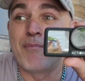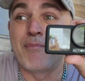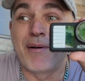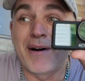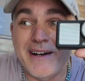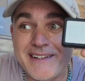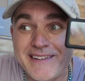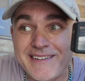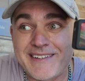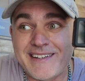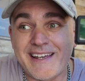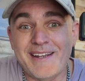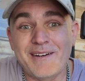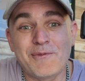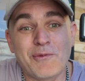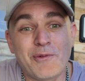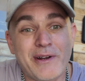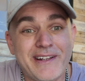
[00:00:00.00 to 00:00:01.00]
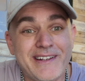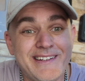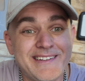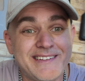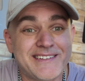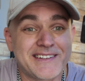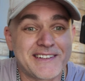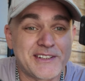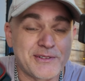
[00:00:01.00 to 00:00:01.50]
But in windy
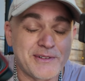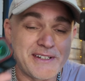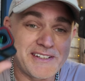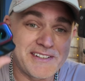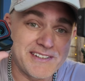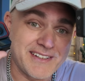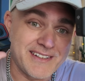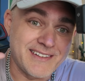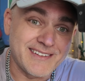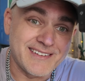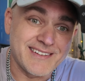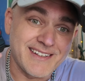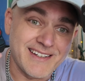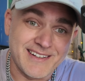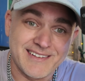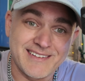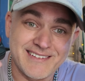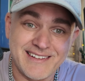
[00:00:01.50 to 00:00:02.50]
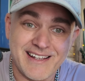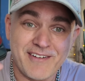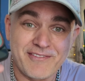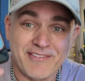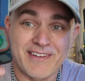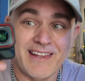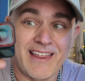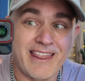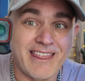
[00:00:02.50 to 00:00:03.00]
situations, it's
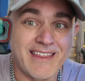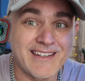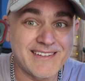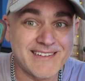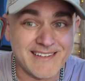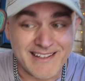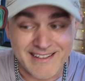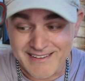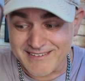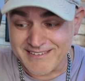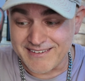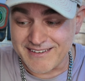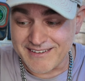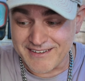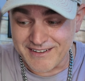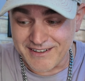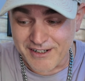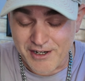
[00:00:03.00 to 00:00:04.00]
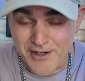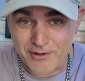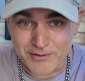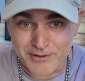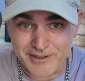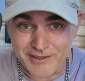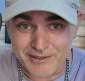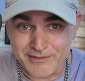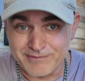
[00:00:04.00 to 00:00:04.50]
definitely, this is a
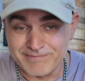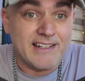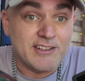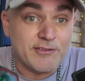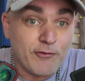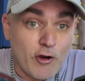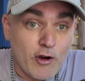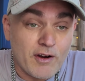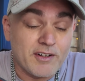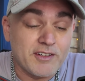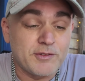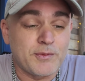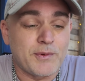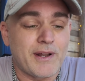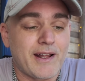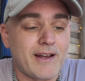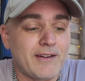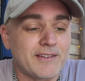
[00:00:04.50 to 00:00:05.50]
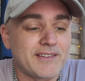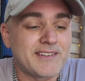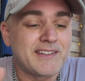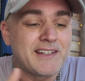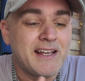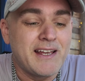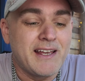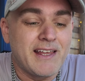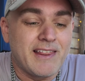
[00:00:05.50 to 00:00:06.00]
go-to. As far as what
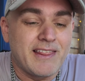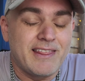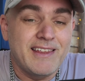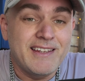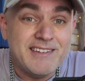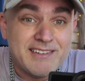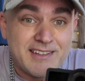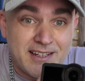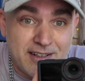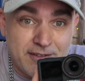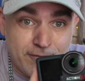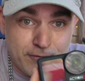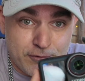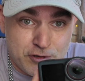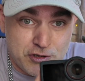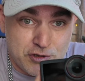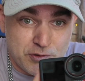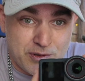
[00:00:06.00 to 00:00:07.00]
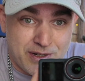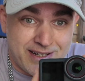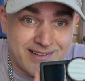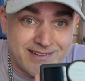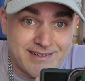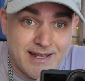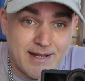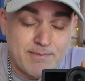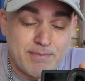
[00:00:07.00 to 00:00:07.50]
else, this can shoot in
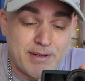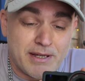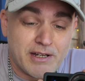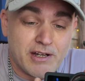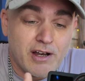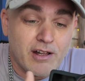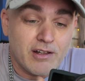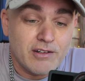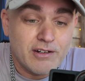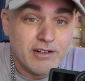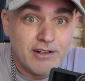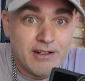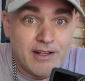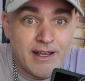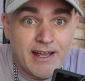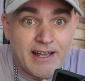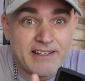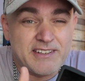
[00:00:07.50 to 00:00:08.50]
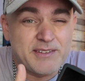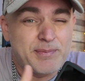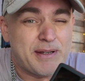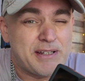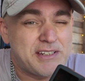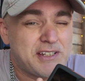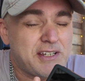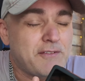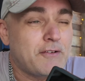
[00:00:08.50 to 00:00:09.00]
10-bit color,
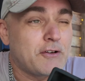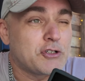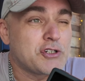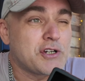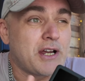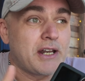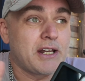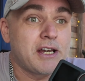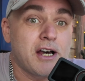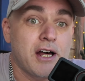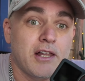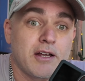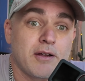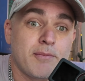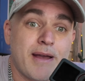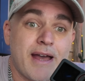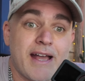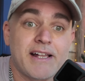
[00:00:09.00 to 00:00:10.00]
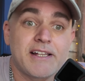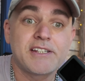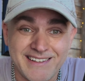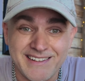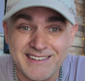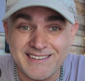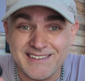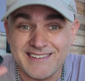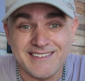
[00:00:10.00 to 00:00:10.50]
especially if you're trying to color match.
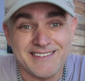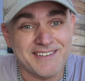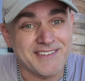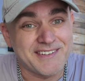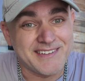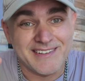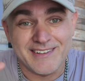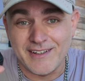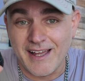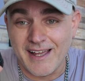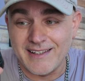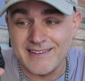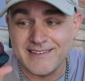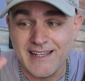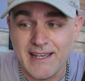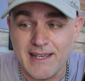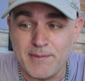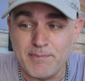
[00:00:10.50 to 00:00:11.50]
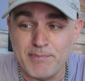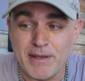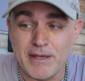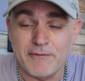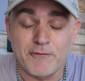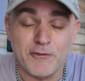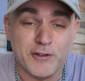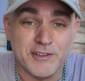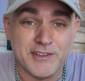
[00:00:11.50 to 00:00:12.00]
This just still has
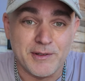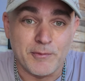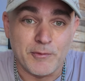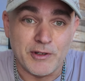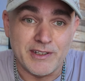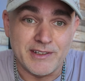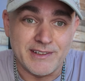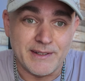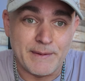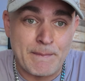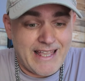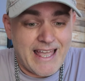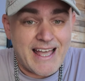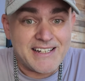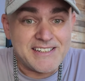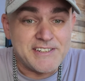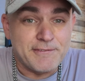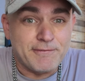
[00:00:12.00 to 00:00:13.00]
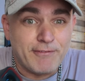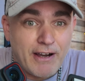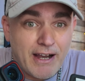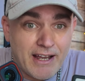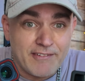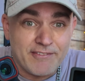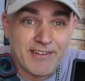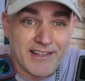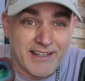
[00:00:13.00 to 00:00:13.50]
8-bit for some reason. Action
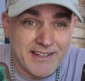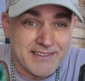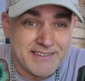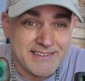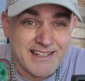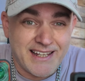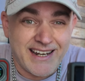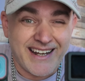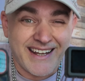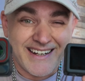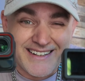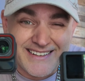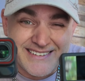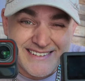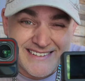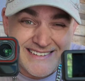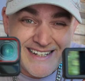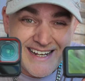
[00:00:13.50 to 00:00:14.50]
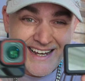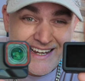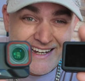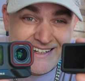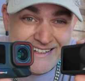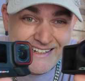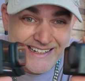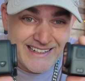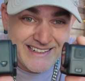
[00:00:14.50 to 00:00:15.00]
5, like I said, it is
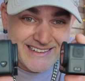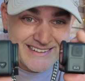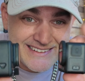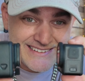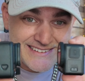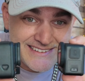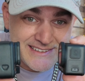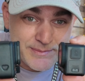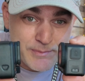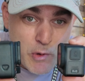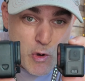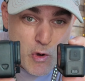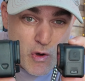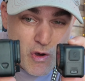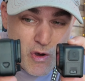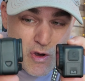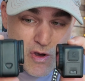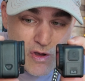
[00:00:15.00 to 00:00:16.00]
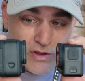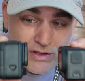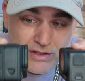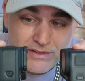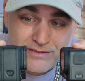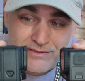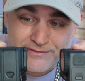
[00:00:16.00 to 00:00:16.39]
tiny, small.